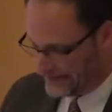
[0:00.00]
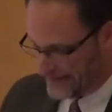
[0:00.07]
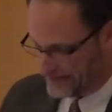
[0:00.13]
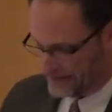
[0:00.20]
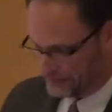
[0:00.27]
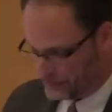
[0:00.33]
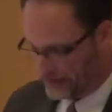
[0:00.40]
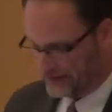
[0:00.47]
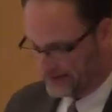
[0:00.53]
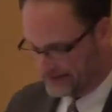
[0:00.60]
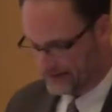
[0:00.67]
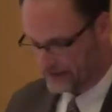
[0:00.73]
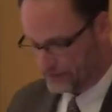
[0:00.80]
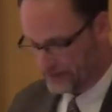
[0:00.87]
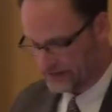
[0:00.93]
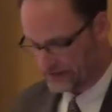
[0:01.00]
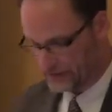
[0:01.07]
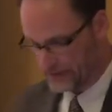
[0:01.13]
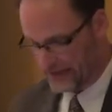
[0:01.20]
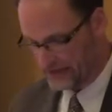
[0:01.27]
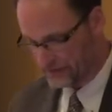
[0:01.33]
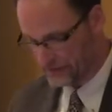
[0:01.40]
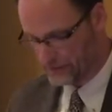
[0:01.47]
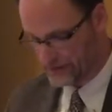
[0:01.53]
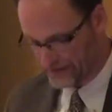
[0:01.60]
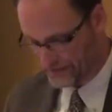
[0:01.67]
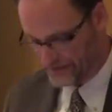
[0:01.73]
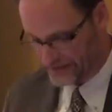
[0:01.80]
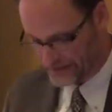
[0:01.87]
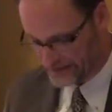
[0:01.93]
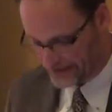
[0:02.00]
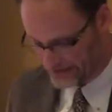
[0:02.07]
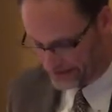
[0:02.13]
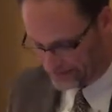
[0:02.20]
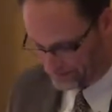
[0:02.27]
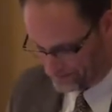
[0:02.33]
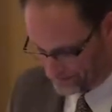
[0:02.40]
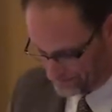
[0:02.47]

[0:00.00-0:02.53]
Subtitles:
and the Protestant aristocrats who governed the kingdom.